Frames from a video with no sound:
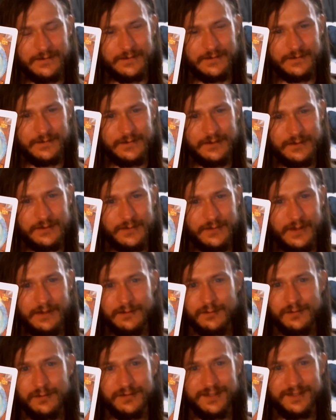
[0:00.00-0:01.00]
You
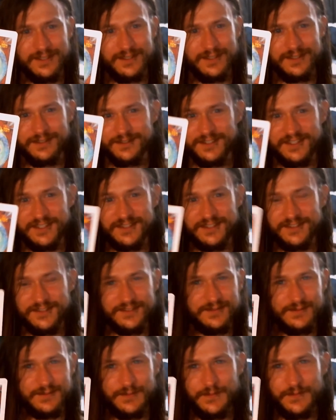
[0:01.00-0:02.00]
probably just
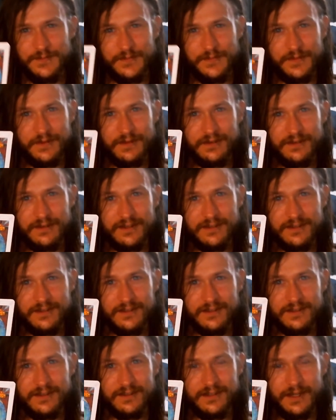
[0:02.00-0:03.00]

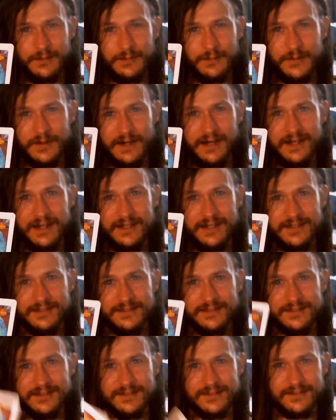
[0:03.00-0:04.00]
kept your
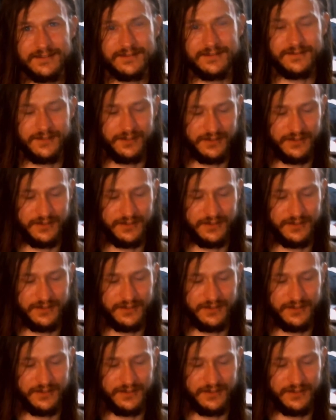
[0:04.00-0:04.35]
eyes on